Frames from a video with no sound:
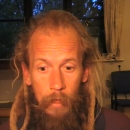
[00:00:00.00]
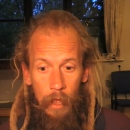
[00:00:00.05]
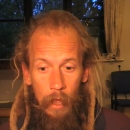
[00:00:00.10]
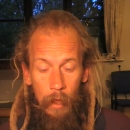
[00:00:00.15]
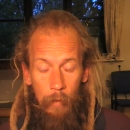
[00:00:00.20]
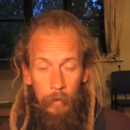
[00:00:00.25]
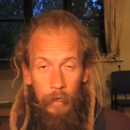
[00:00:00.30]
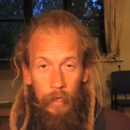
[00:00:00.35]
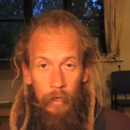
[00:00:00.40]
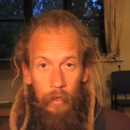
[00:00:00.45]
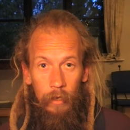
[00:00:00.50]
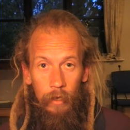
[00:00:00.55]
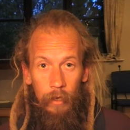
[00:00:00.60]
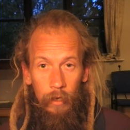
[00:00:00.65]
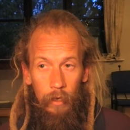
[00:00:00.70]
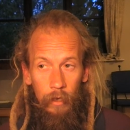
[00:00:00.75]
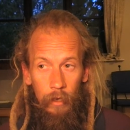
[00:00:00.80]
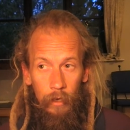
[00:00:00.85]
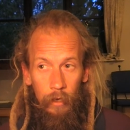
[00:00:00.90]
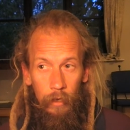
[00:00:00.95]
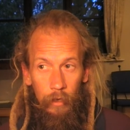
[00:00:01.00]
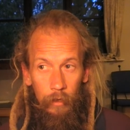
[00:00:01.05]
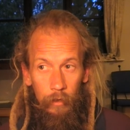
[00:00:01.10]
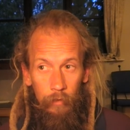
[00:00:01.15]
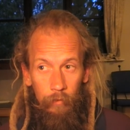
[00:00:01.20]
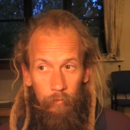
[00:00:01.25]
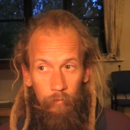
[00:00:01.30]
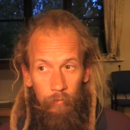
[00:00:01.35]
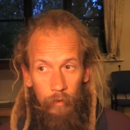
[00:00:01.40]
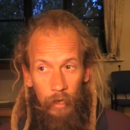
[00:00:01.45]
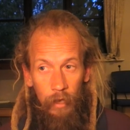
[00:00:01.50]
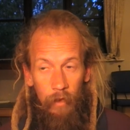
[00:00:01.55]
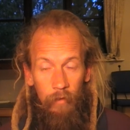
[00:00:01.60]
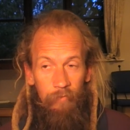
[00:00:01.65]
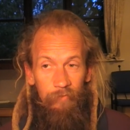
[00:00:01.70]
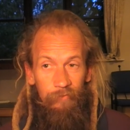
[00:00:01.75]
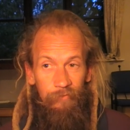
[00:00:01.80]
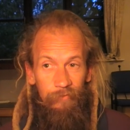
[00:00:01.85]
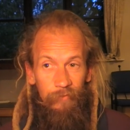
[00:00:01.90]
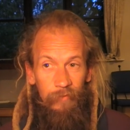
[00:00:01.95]
I mean, yeah,
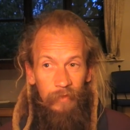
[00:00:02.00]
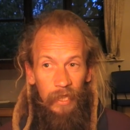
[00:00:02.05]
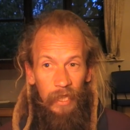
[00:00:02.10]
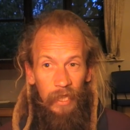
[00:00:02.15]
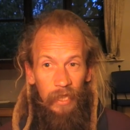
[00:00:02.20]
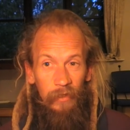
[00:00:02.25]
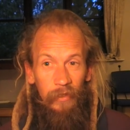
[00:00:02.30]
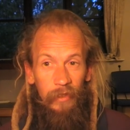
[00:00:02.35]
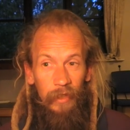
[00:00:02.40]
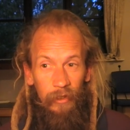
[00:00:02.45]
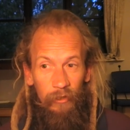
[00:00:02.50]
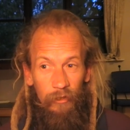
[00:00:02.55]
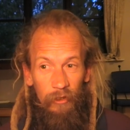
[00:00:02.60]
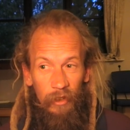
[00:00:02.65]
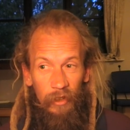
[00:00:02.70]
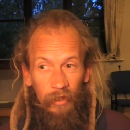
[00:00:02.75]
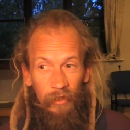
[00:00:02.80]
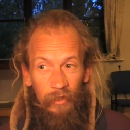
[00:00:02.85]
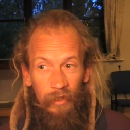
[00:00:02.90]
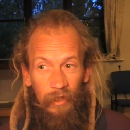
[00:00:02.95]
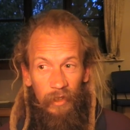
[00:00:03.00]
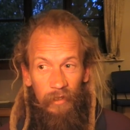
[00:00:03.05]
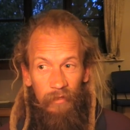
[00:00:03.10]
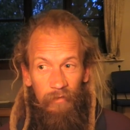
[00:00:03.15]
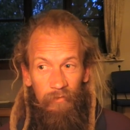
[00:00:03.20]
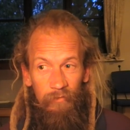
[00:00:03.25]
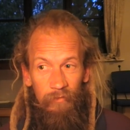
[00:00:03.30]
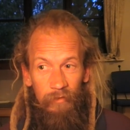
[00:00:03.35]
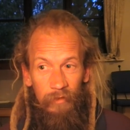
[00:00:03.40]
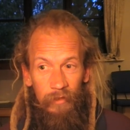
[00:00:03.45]
it's interesting.